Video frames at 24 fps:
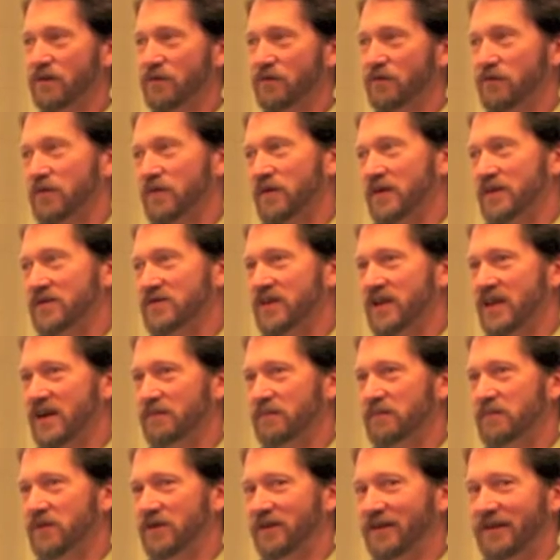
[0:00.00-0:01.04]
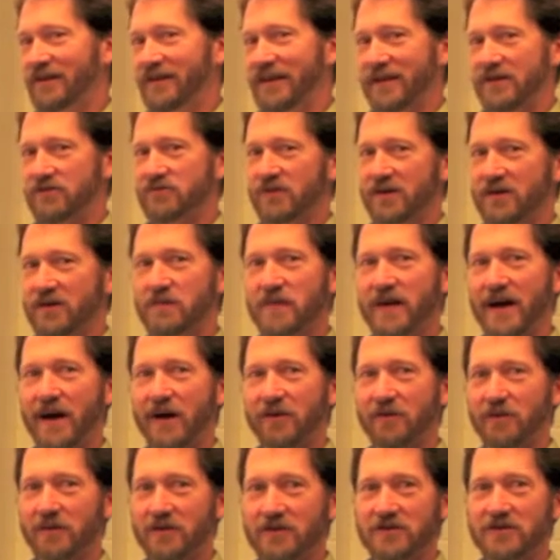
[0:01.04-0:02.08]
for example, electric
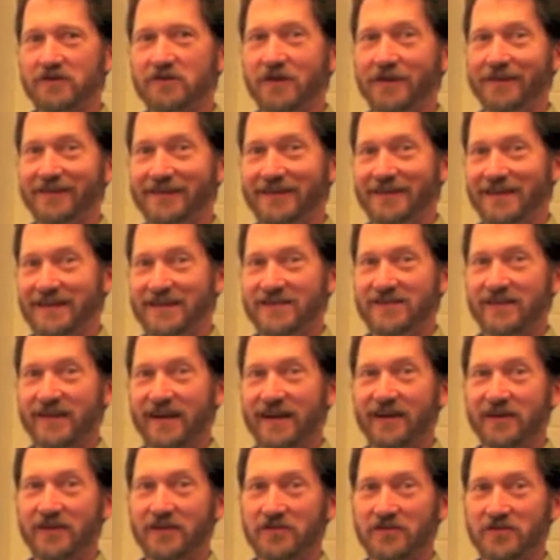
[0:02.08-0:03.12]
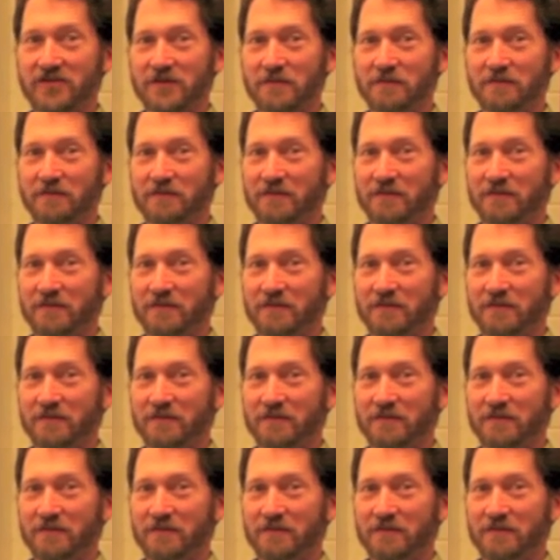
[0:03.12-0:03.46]
power is called D cells,